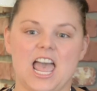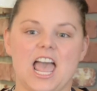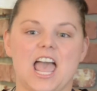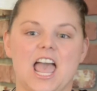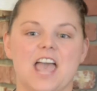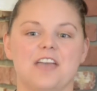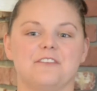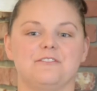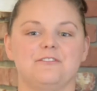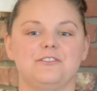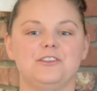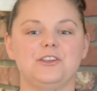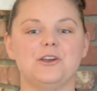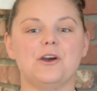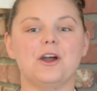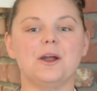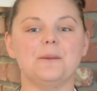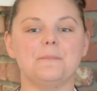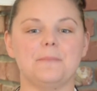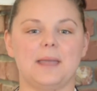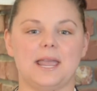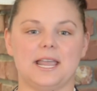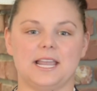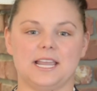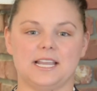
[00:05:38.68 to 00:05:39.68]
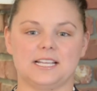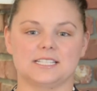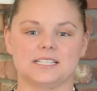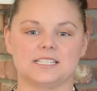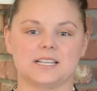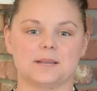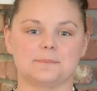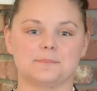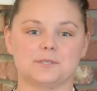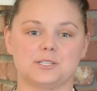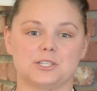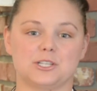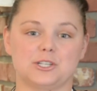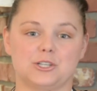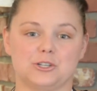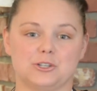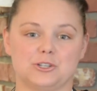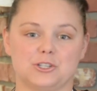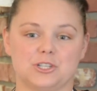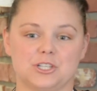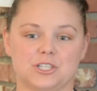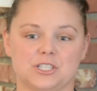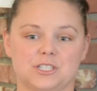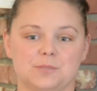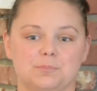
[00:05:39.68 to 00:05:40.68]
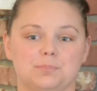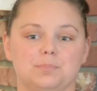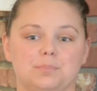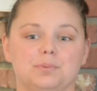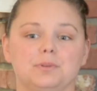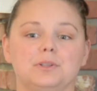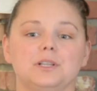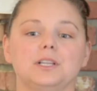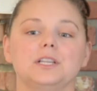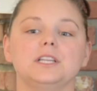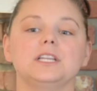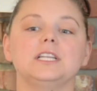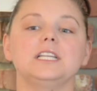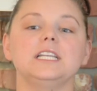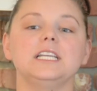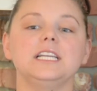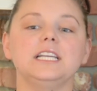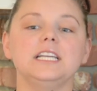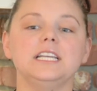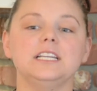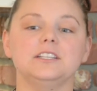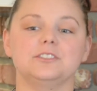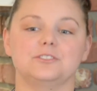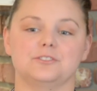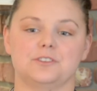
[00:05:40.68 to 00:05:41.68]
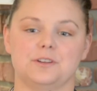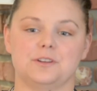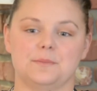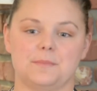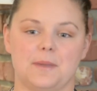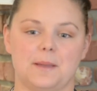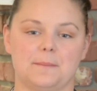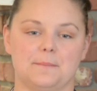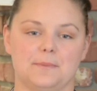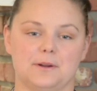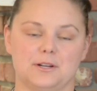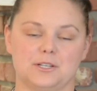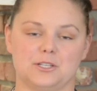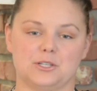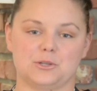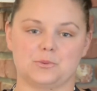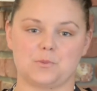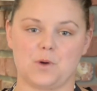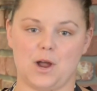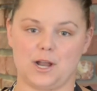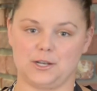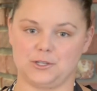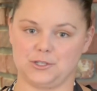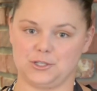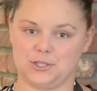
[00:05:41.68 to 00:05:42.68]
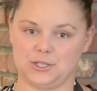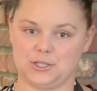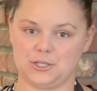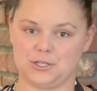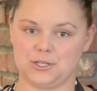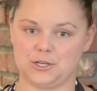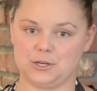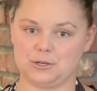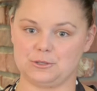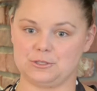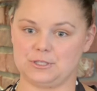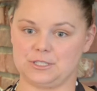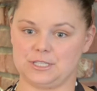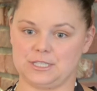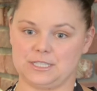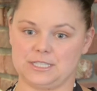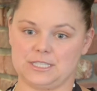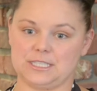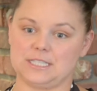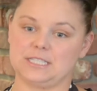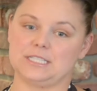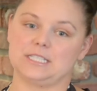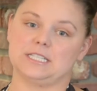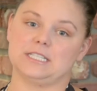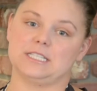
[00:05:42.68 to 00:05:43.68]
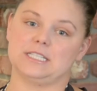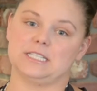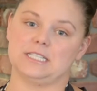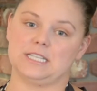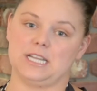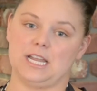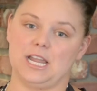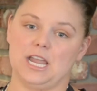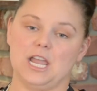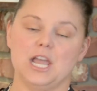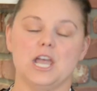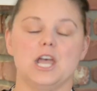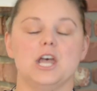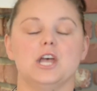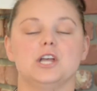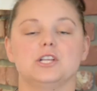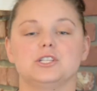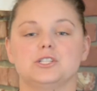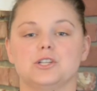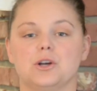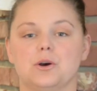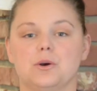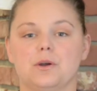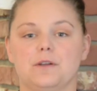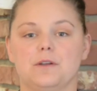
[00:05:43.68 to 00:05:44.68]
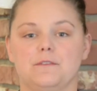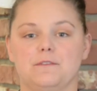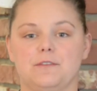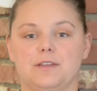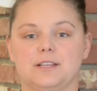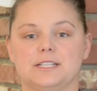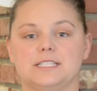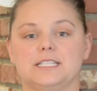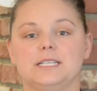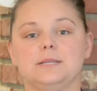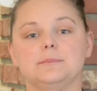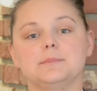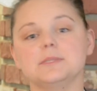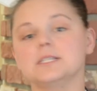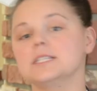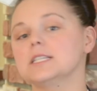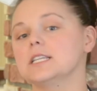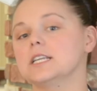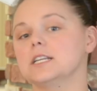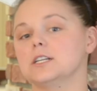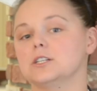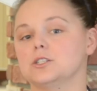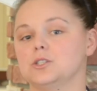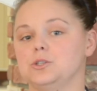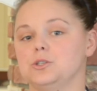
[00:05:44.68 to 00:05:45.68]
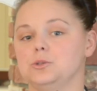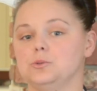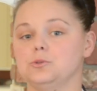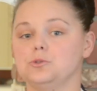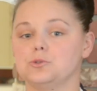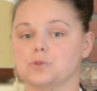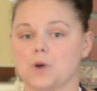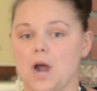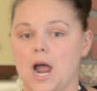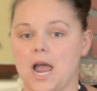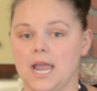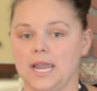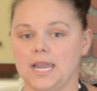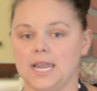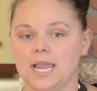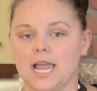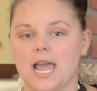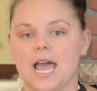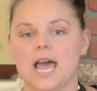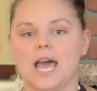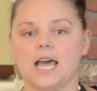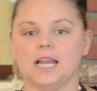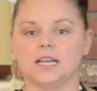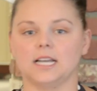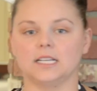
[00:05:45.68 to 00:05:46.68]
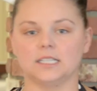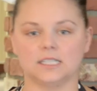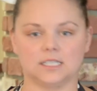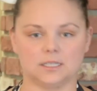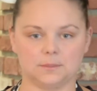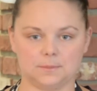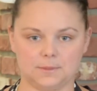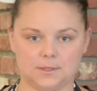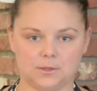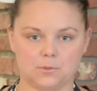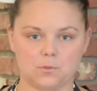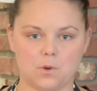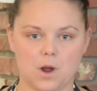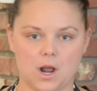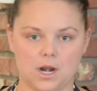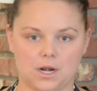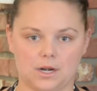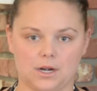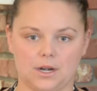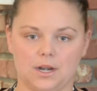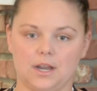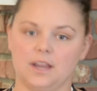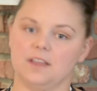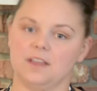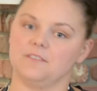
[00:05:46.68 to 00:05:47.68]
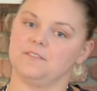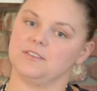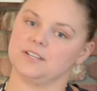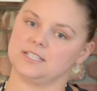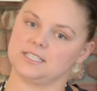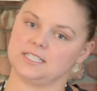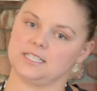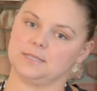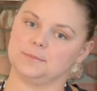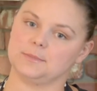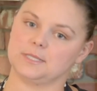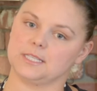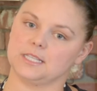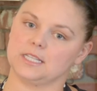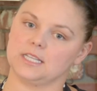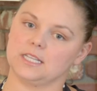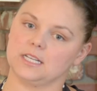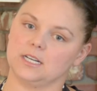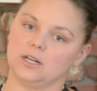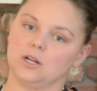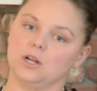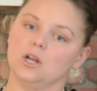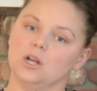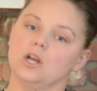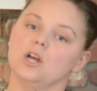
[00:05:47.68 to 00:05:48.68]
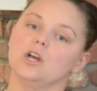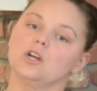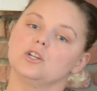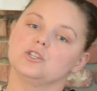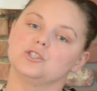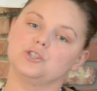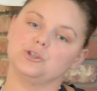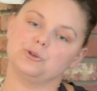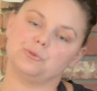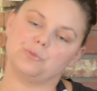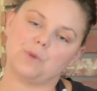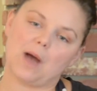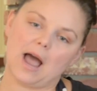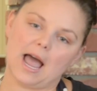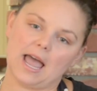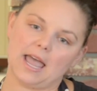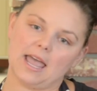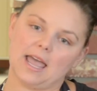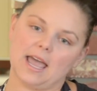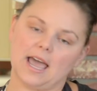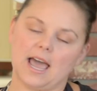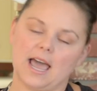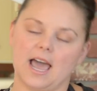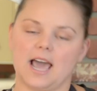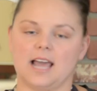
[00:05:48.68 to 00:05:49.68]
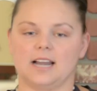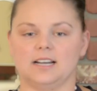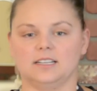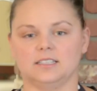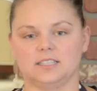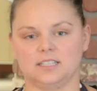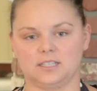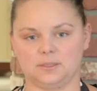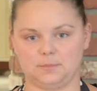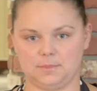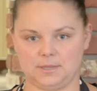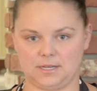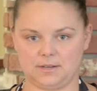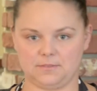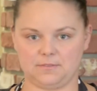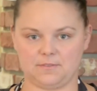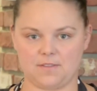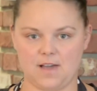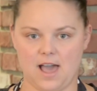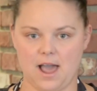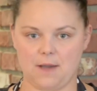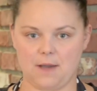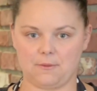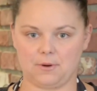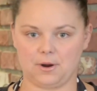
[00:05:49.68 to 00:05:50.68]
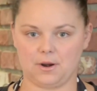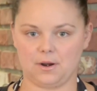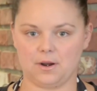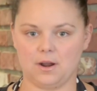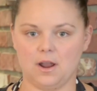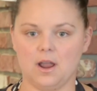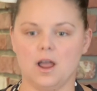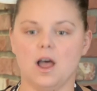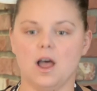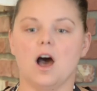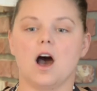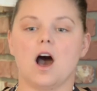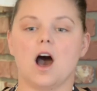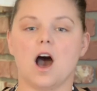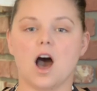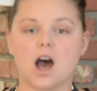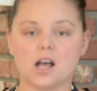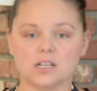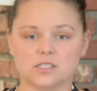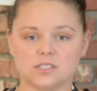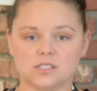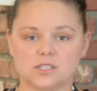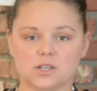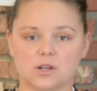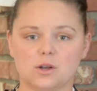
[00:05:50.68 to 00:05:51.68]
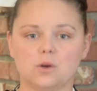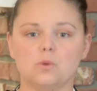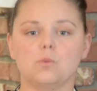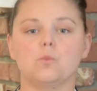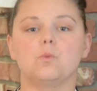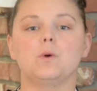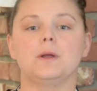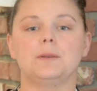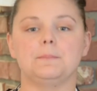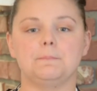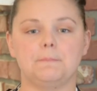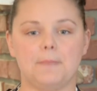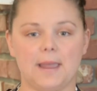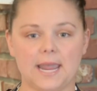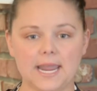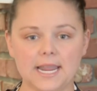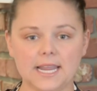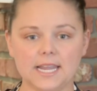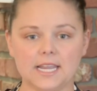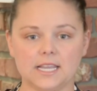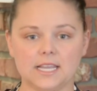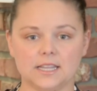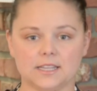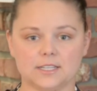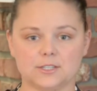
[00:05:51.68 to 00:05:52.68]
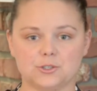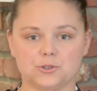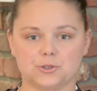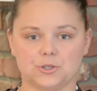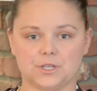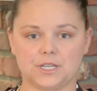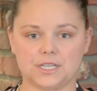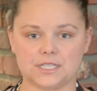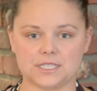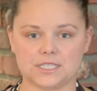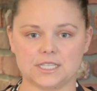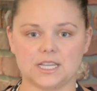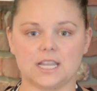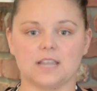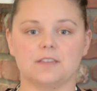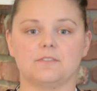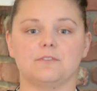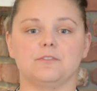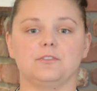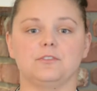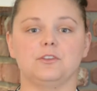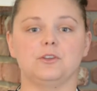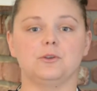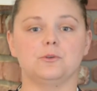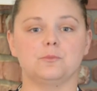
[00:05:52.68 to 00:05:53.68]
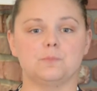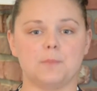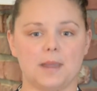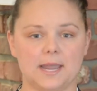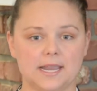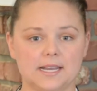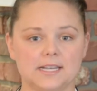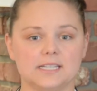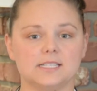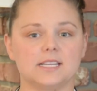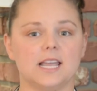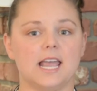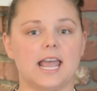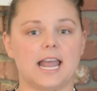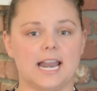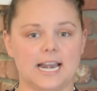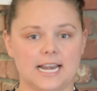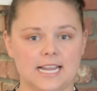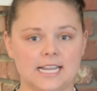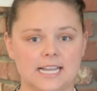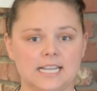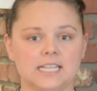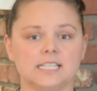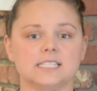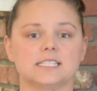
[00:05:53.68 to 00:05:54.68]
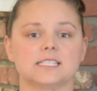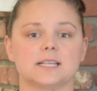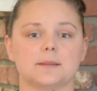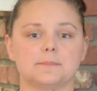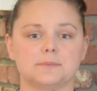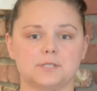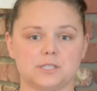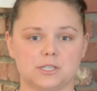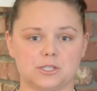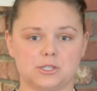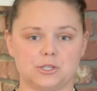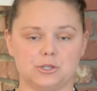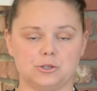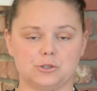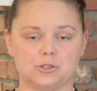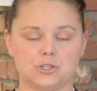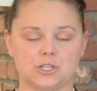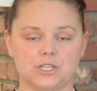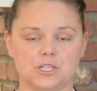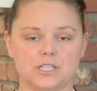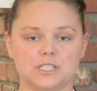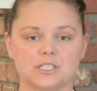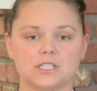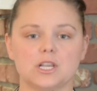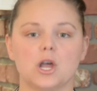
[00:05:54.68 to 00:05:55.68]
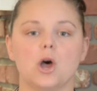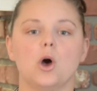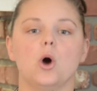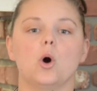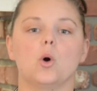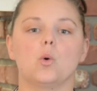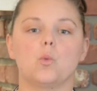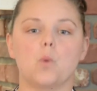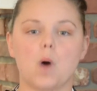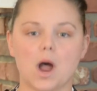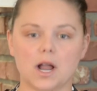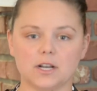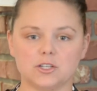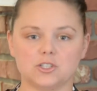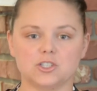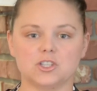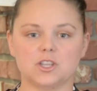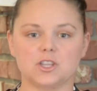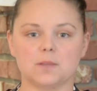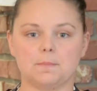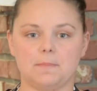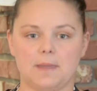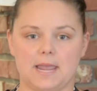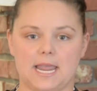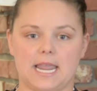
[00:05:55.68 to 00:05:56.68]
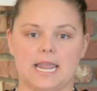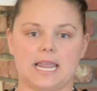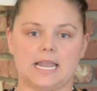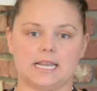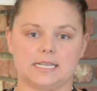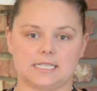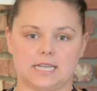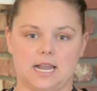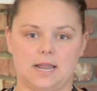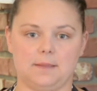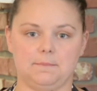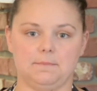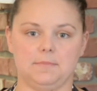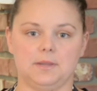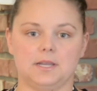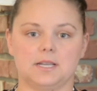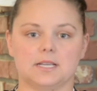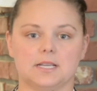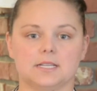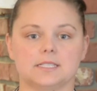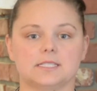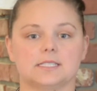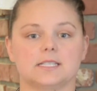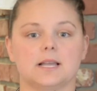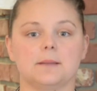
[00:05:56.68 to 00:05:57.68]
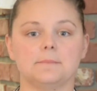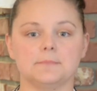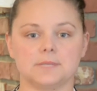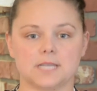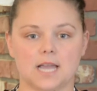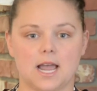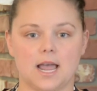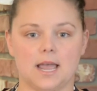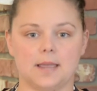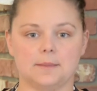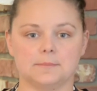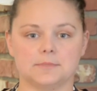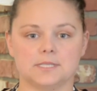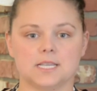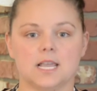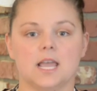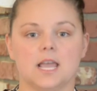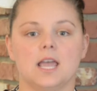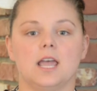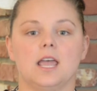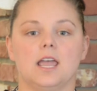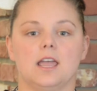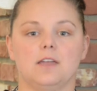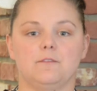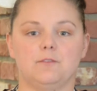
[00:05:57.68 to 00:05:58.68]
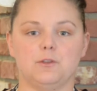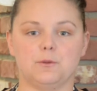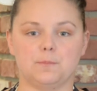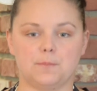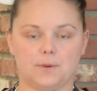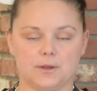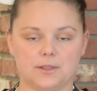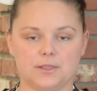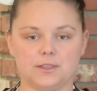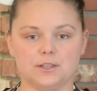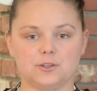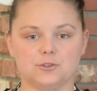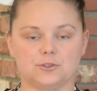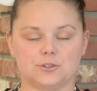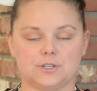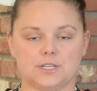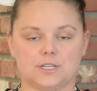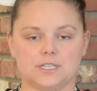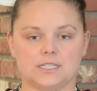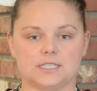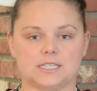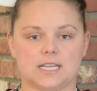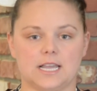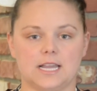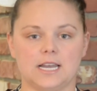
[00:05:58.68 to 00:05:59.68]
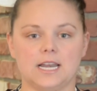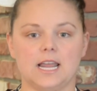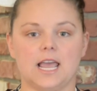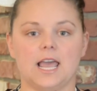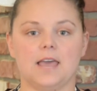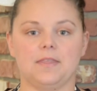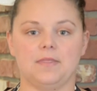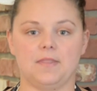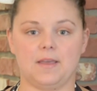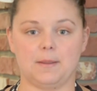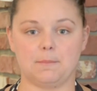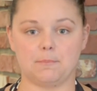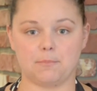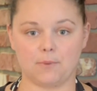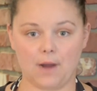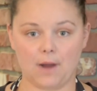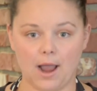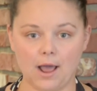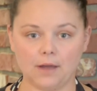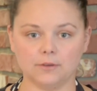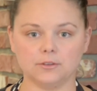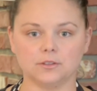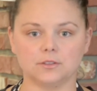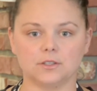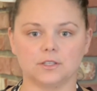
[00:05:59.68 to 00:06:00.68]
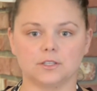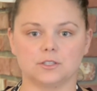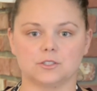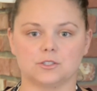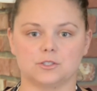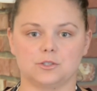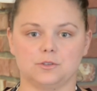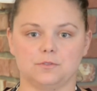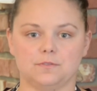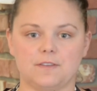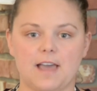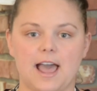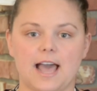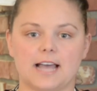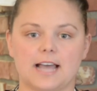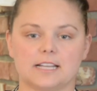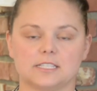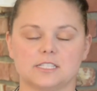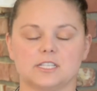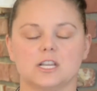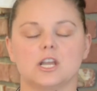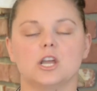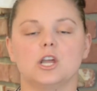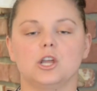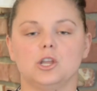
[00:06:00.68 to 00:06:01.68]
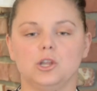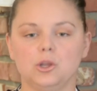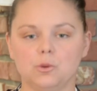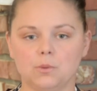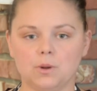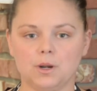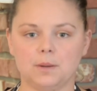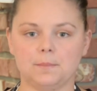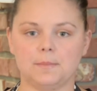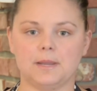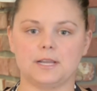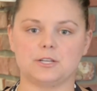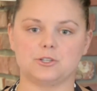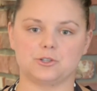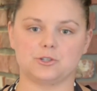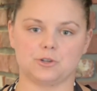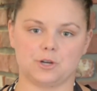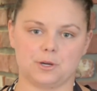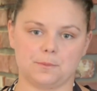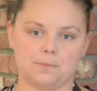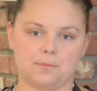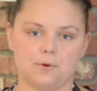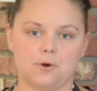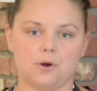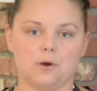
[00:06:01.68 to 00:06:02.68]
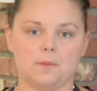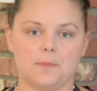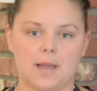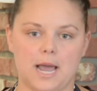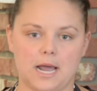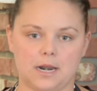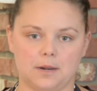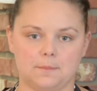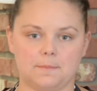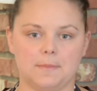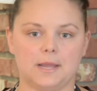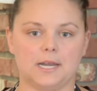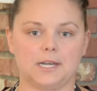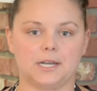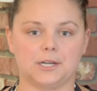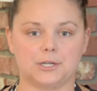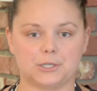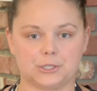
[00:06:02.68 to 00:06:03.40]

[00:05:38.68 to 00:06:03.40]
If you are making substitutions, please remember to watch the dough's consistency. So if it seems a little too dry, add a little bit of water. If it seems a little too wet, add a little bit of flour. Also, when baking the treats, if you made any substitutions, watch the baking time because sometimes if you put the treats in and they brown a little too fast, you want to make sure and pull them out a minute